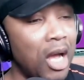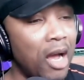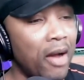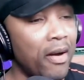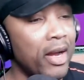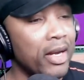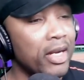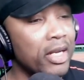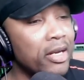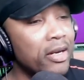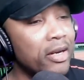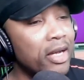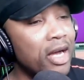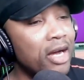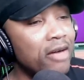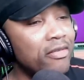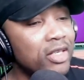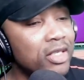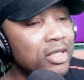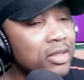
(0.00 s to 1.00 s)
All right. Here you
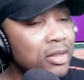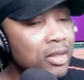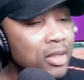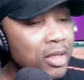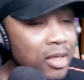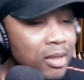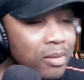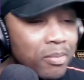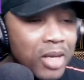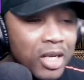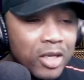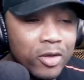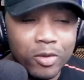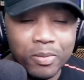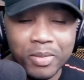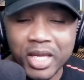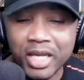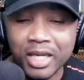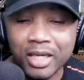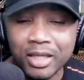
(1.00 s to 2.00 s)
have it. Make
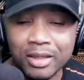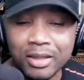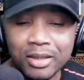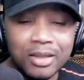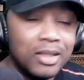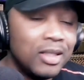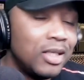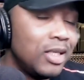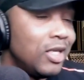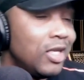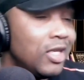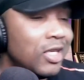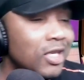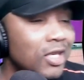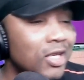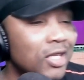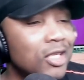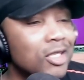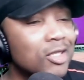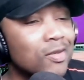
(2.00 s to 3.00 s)
Women
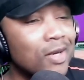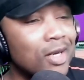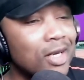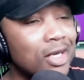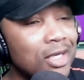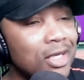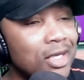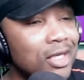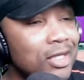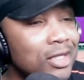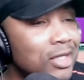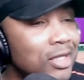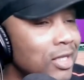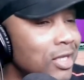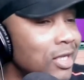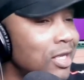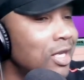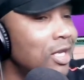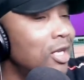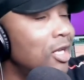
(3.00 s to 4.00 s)
is what it is.
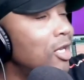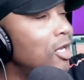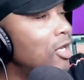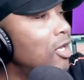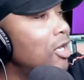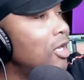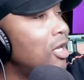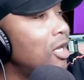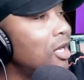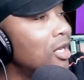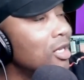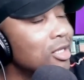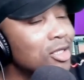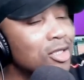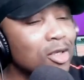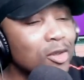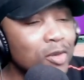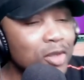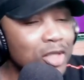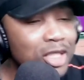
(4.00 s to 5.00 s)

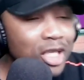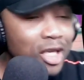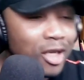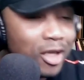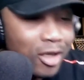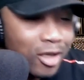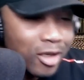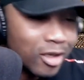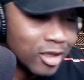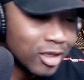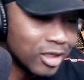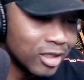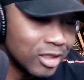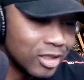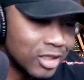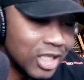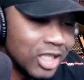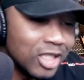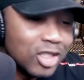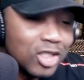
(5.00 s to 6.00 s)
So we say,
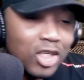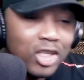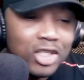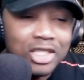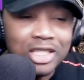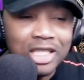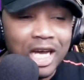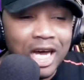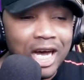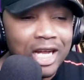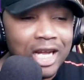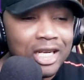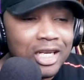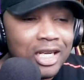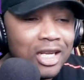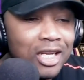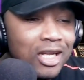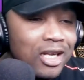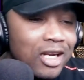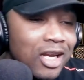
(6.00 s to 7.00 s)
just start.
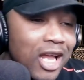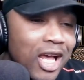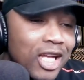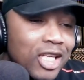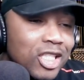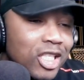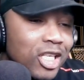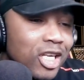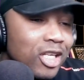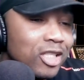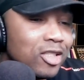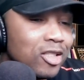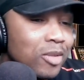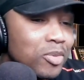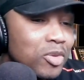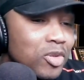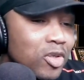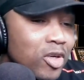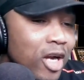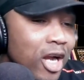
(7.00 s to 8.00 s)
Like, share, and
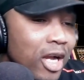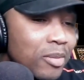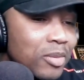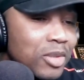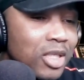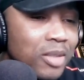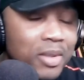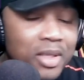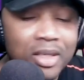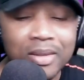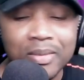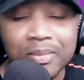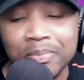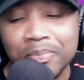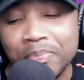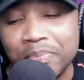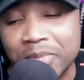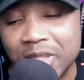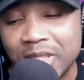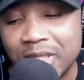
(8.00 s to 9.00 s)
subscribe. See me?
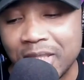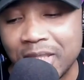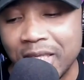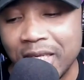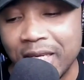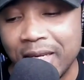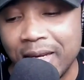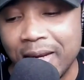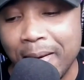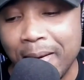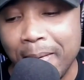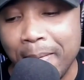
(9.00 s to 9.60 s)
See you.